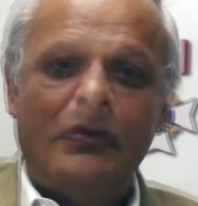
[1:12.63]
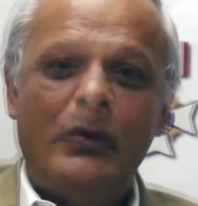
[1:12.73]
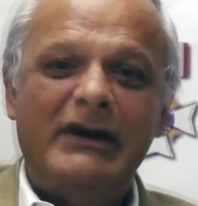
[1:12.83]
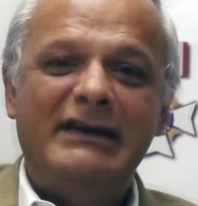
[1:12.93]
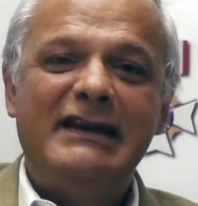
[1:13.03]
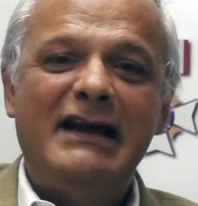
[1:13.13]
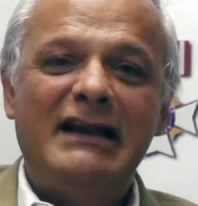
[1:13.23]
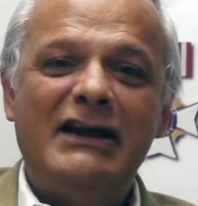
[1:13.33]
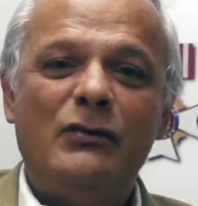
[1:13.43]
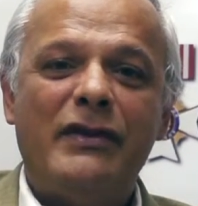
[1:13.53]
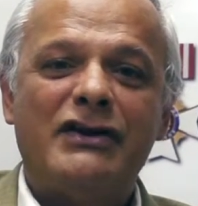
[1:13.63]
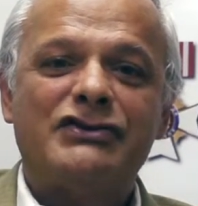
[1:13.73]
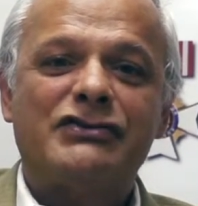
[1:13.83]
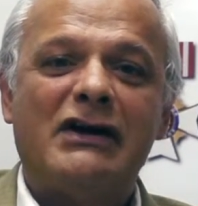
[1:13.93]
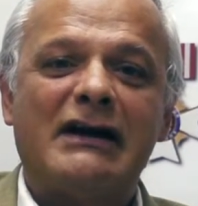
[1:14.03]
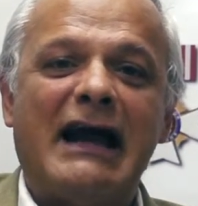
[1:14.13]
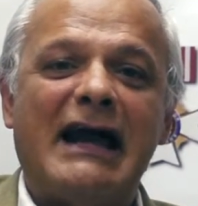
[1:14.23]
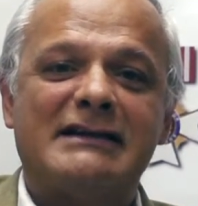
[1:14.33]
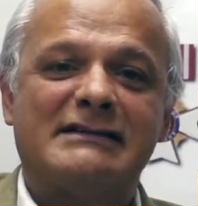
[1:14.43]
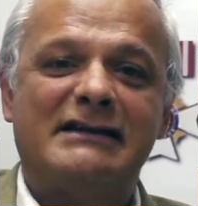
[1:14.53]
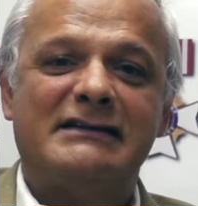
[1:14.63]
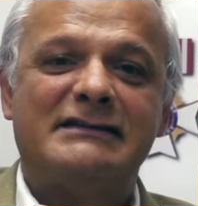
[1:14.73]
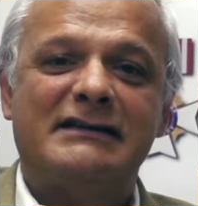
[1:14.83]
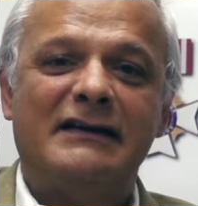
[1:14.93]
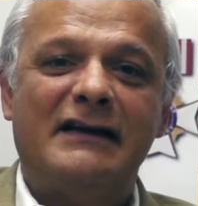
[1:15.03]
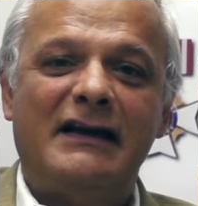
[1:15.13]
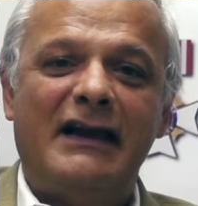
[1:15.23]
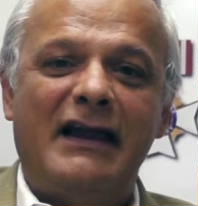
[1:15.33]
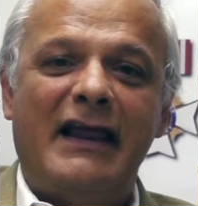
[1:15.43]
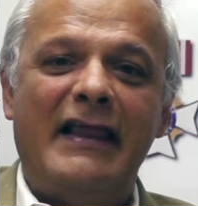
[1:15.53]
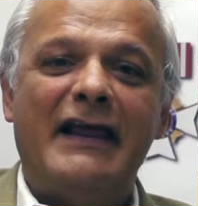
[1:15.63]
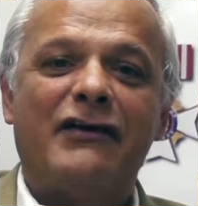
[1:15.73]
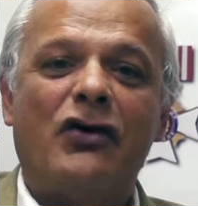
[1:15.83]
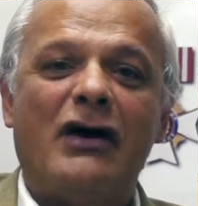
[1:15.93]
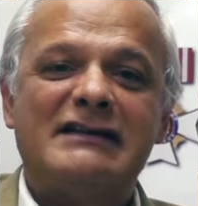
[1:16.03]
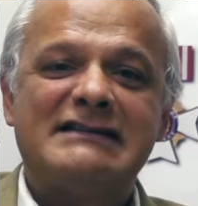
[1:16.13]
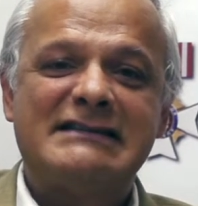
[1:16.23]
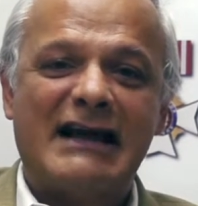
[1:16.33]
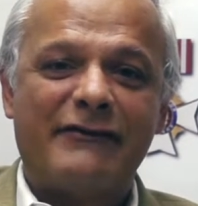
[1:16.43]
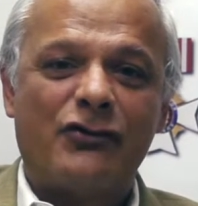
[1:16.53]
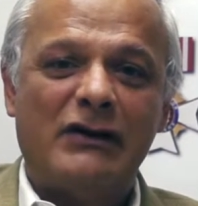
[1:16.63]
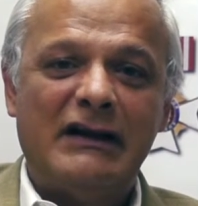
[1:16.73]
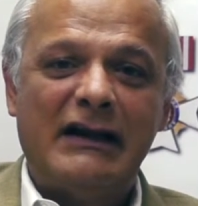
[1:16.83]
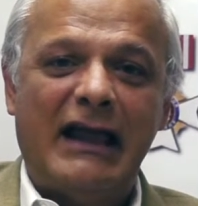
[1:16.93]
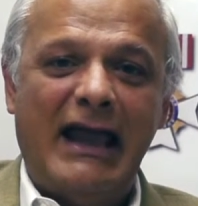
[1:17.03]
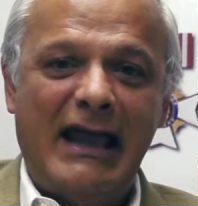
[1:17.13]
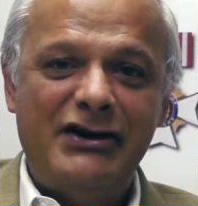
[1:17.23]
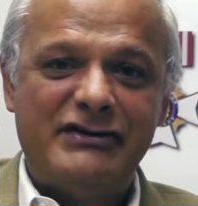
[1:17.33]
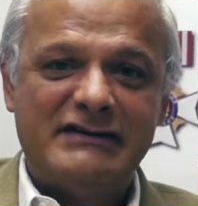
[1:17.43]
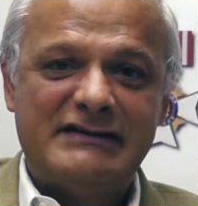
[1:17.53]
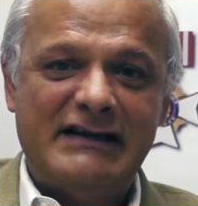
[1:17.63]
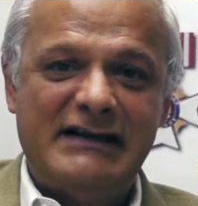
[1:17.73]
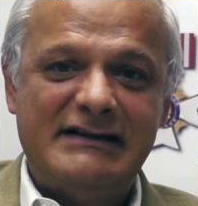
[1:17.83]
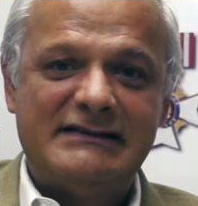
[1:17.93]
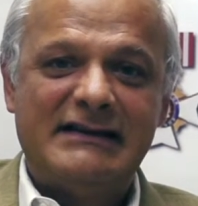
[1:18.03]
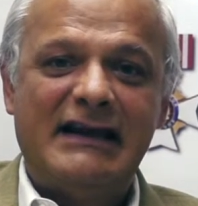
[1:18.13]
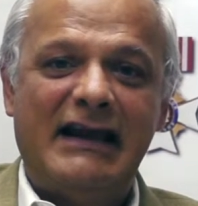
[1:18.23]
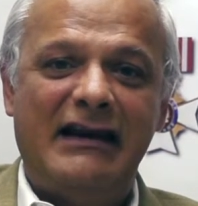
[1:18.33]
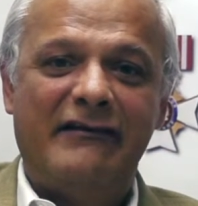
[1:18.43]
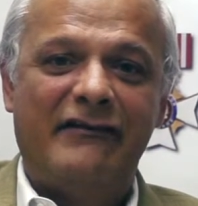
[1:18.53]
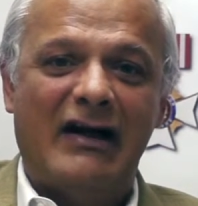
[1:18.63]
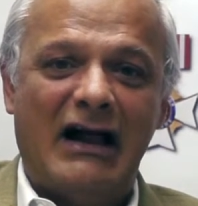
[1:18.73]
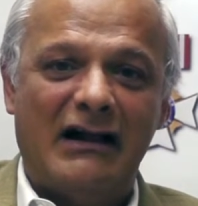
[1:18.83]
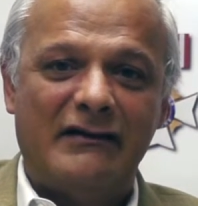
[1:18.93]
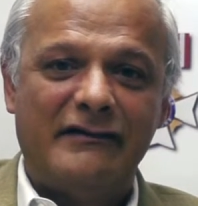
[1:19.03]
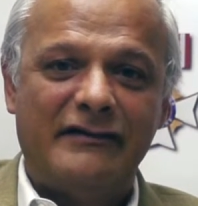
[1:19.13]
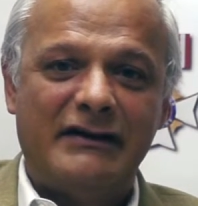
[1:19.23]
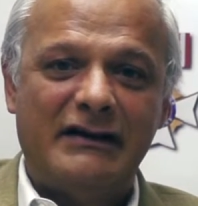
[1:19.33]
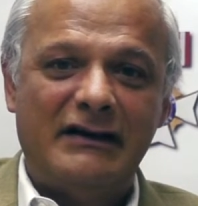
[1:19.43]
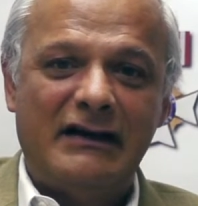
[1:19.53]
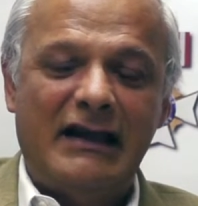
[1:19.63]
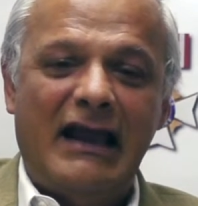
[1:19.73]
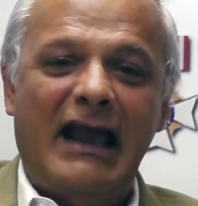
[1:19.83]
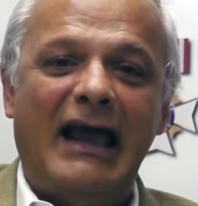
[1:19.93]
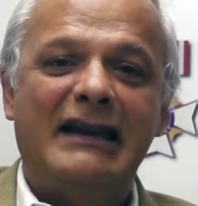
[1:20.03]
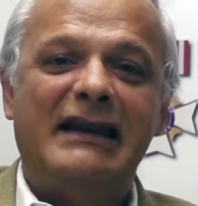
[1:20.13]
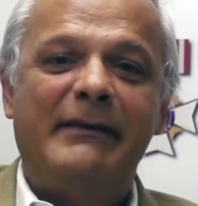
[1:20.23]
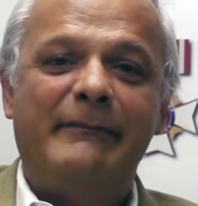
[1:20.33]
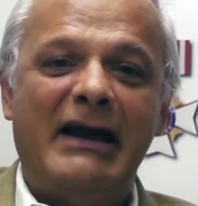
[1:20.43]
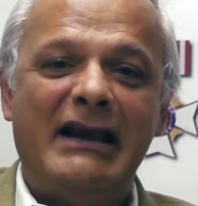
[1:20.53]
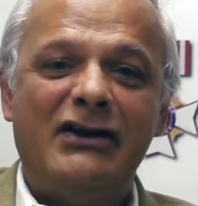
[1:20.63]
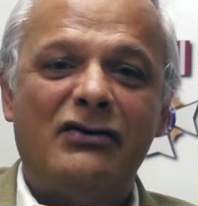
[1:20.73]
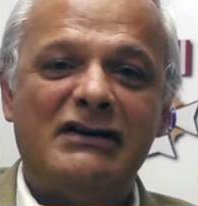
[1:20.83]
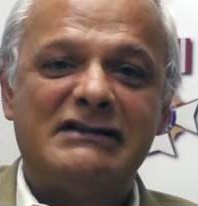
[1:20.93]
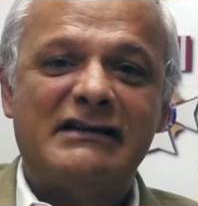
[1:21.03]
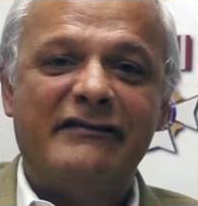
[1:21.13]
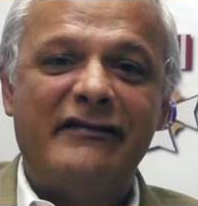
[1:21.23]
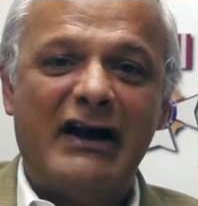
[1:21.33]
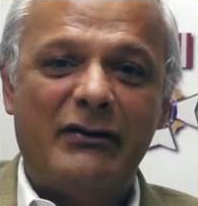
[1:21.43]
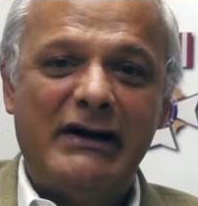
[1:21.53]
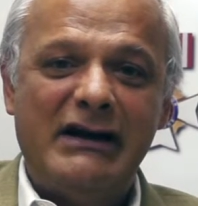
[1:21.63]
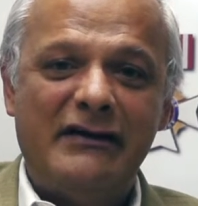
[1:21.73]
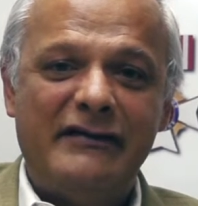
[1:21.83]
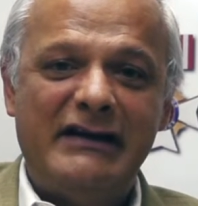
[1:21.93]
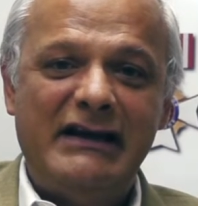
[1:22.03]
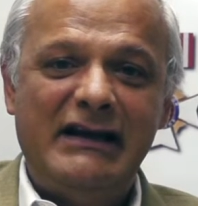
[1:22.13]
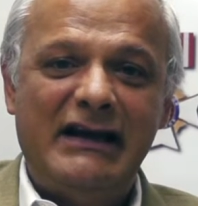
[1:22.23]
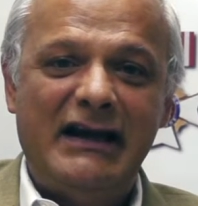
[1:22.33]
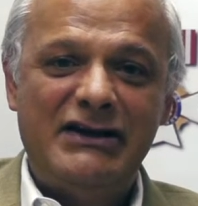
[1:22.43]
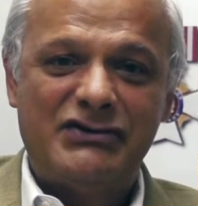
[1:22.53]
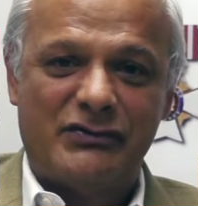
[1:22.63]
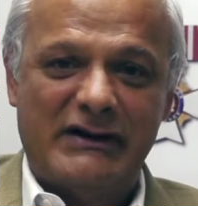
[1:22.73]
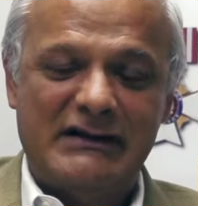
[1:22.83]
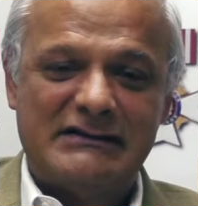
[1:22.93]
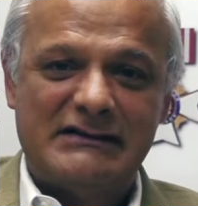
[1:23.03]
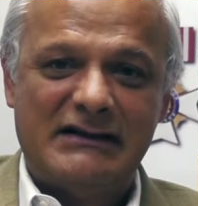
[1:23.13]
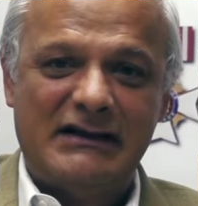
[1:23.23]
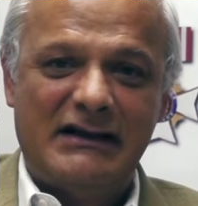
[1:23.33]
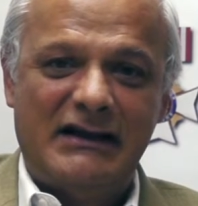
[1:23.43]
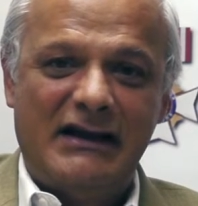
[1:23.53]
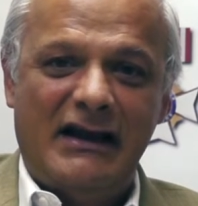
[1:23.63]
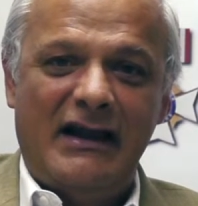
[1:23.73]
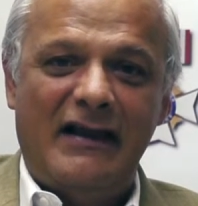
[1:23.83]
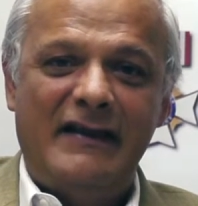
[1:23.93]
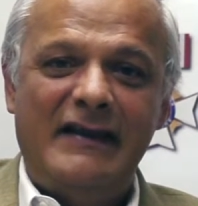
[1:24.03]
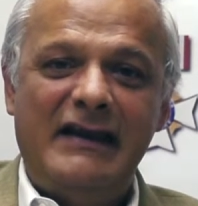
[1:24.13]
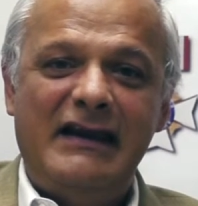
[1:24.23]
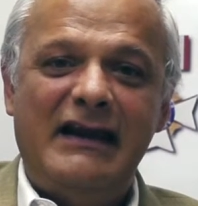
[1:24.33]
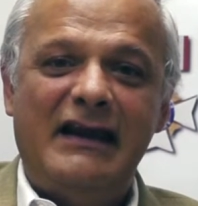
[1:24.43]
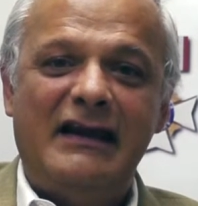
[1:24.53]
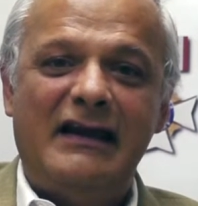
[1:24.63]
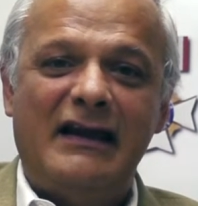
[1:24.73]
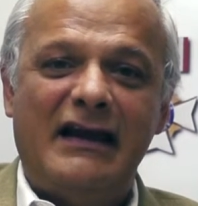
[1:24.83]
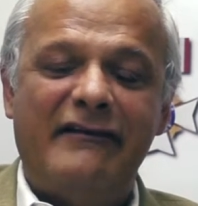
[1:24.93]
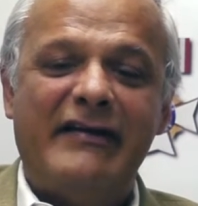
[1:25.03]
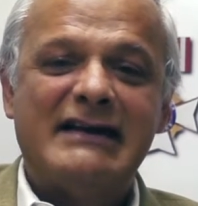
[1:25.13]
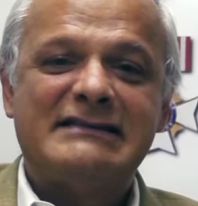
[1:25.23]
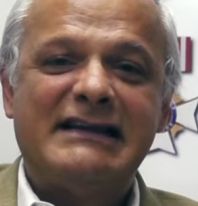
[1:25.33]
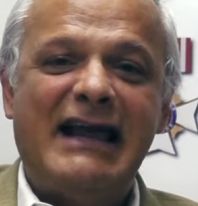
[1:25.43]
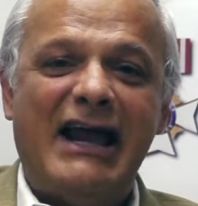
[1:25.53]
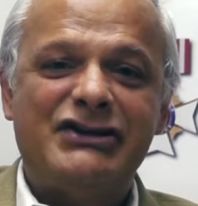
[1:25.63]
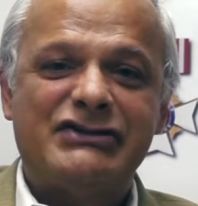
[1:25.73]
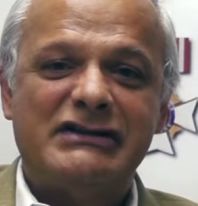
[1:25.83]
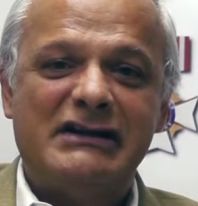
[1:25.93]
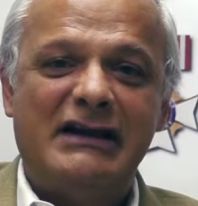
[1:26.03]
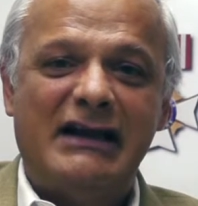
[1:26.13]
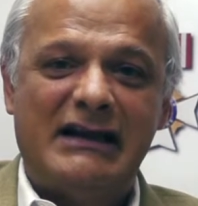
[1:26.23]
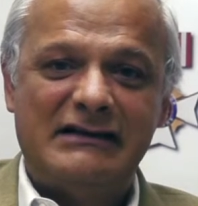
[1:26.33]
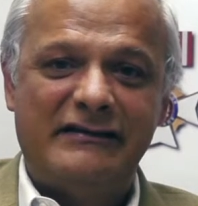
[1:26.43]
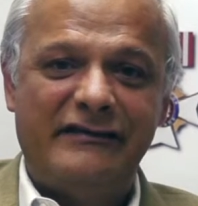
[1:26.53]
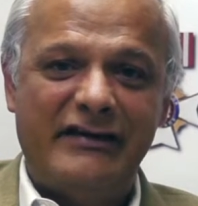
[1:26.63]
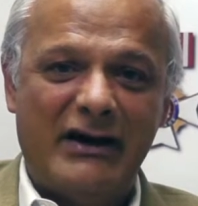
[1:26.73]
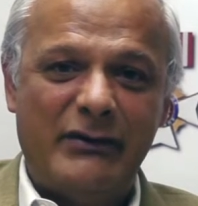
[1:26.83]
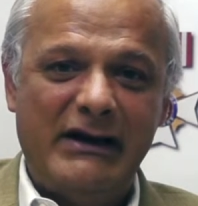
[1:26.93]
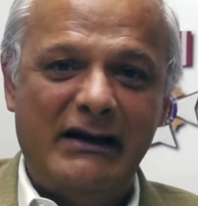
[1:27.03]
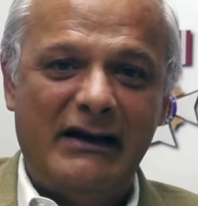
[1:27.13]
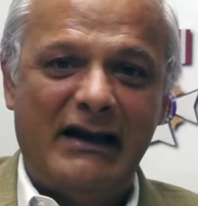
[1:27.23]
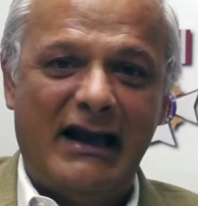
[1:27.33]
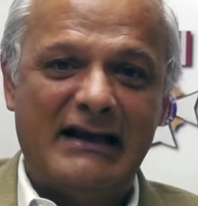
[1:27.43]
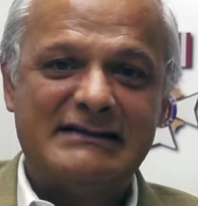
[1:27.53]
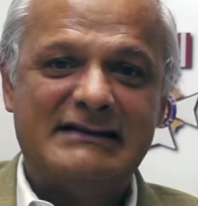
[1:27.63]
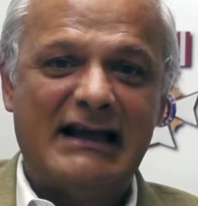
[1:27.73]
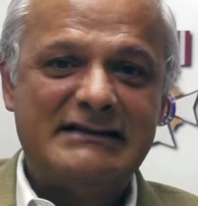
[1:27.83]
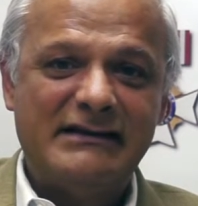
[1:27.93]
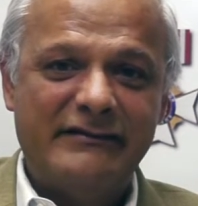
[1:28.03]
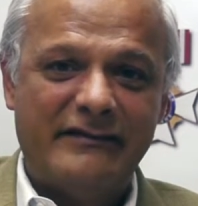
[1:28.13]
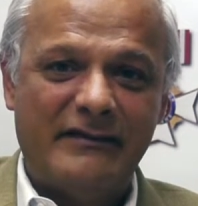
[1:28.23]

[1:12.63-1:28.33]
When dealing with a truck accident, there are several agencies involved, and depending on the severity of the injuries, the investigation is very extensive,